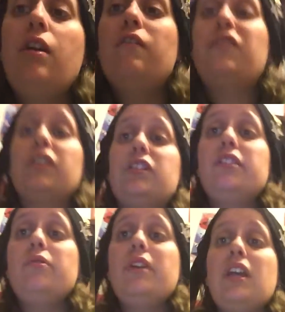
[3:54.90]
for
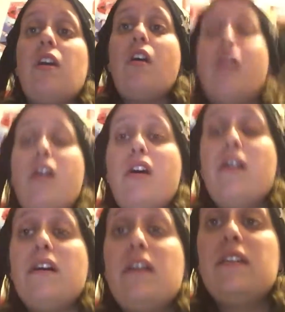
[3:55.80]
gluing
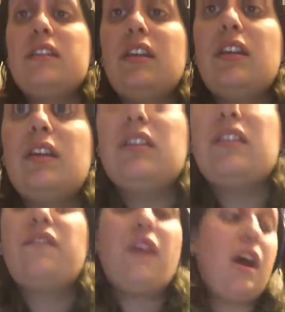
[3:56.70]
all
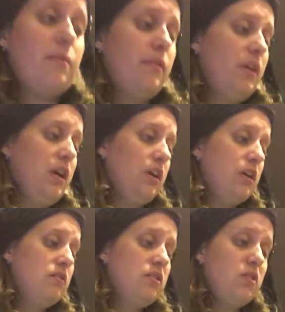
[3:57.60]
the
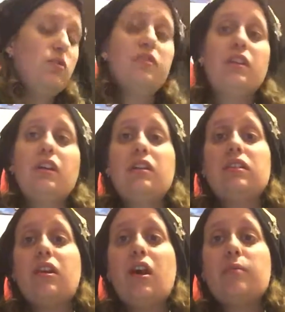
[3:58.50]
fabric to
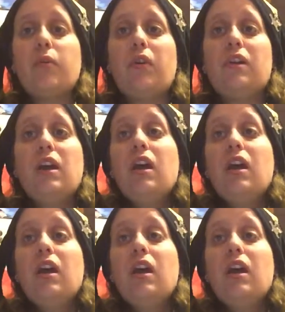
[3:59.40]
the cardboard,